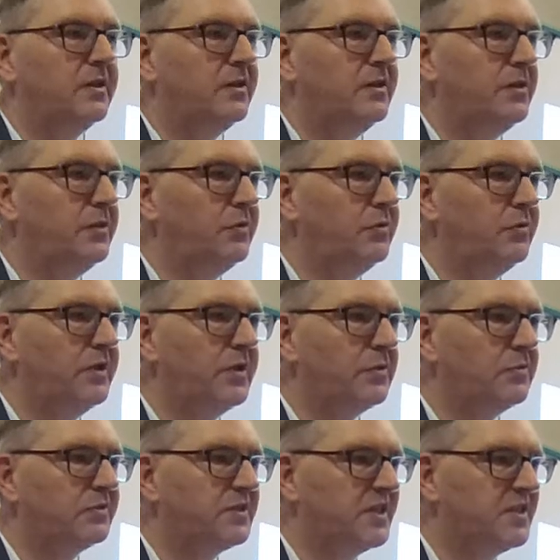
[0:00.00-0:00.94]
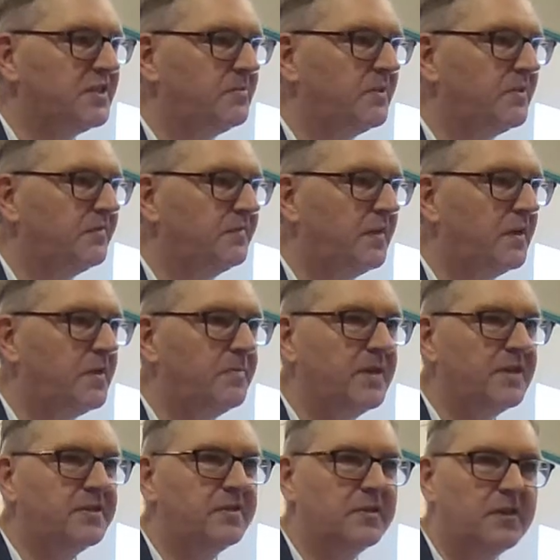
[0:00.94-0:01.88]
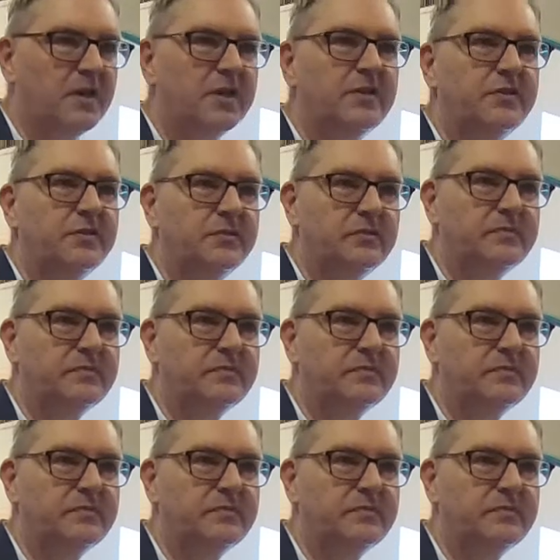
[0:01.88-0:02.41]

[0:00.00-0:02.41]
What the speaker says: knew the Old Testament far better than I do.